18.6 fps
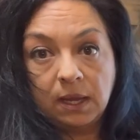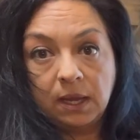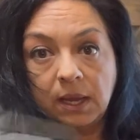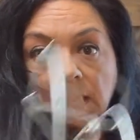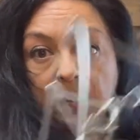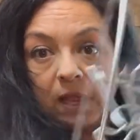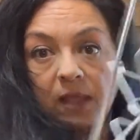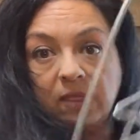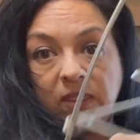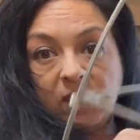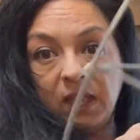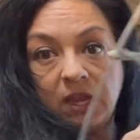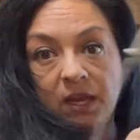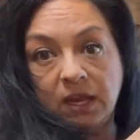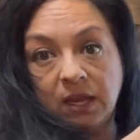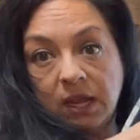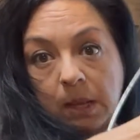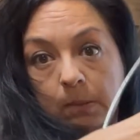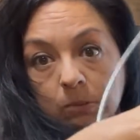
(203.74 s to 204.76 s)
and then
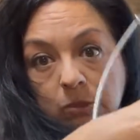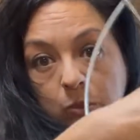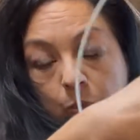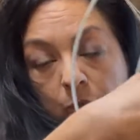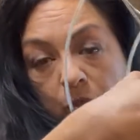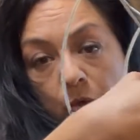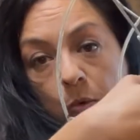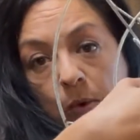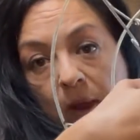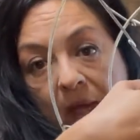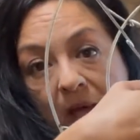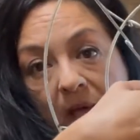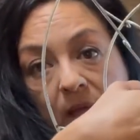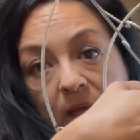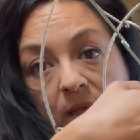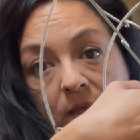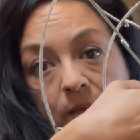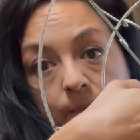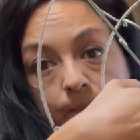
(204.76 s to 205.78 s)
it comes with a
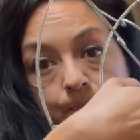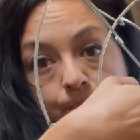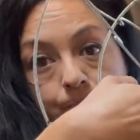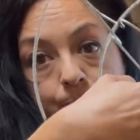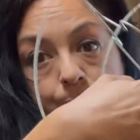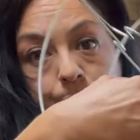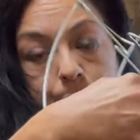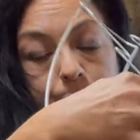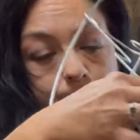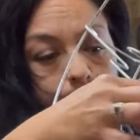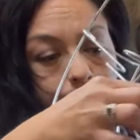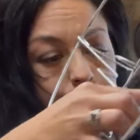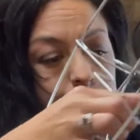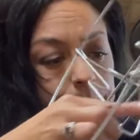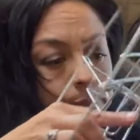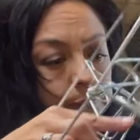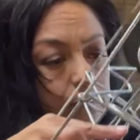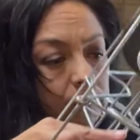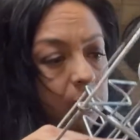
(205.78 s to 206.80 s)
rack.
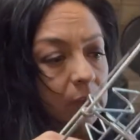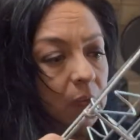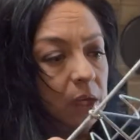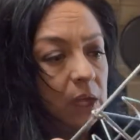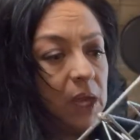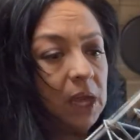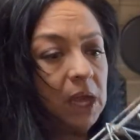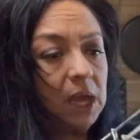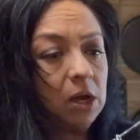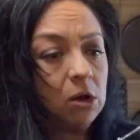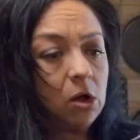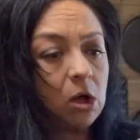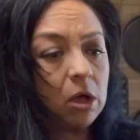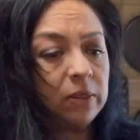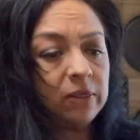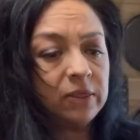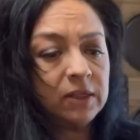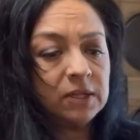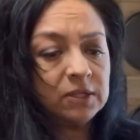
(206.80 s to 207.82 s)
And
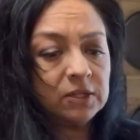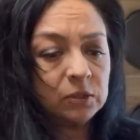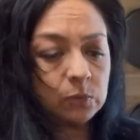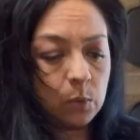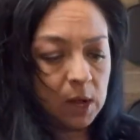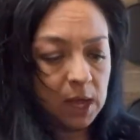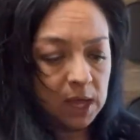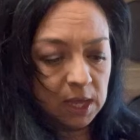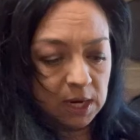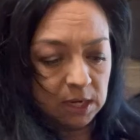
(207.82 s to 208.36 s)
on this one,